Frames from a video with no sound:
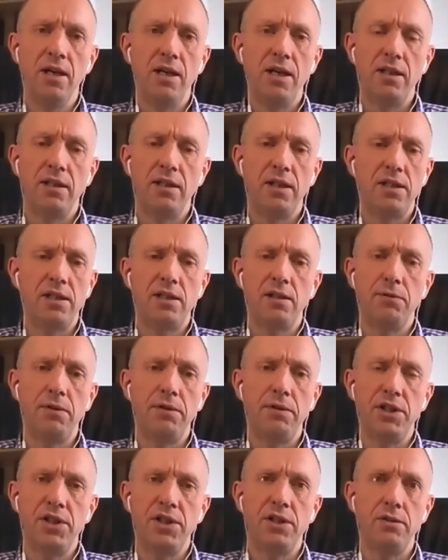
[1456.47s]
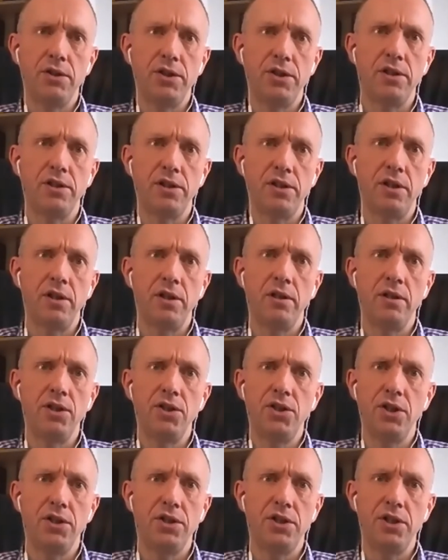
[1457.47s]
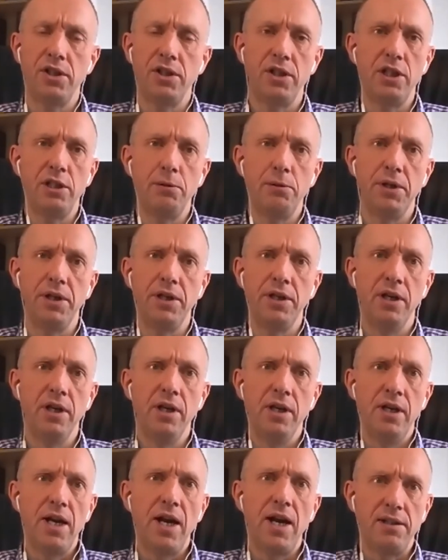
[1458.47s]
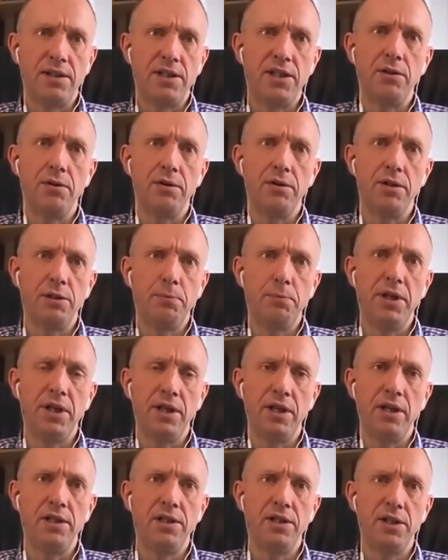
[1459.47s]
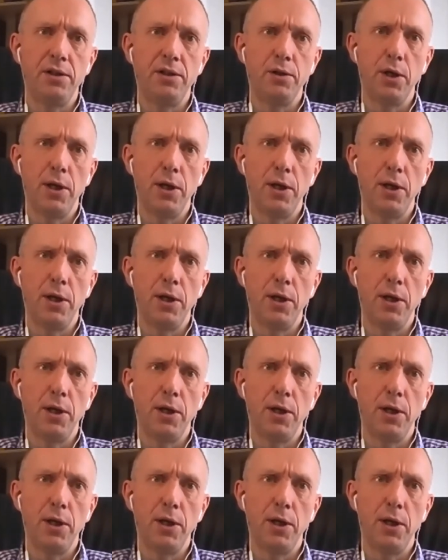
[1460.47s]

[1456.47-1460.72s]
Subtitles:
and that's a very serious concern that churches need to be acting on and speaking into.